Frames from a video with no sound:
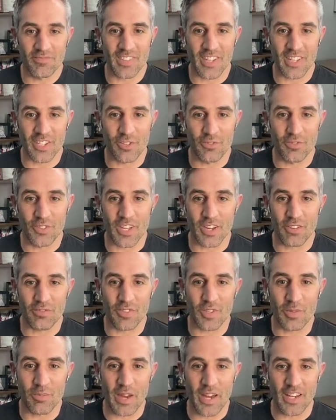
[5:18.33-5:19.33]
Thank you for that
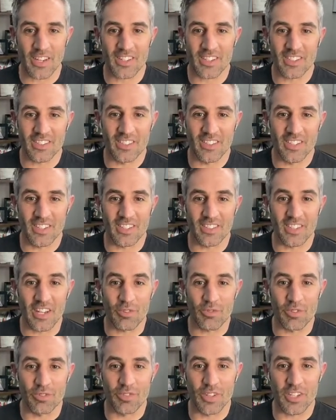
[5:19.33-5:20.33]
feedback and
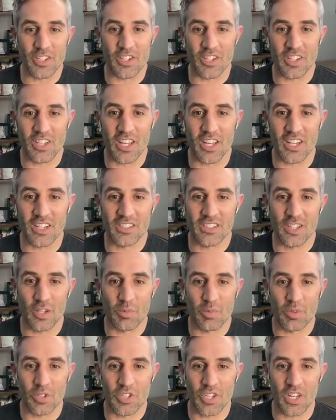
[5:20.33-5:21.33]
that reflection, Candace. I
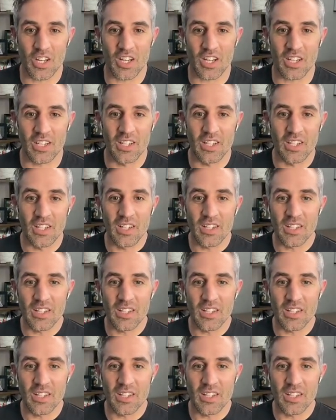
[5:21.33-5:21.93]
appreciate it.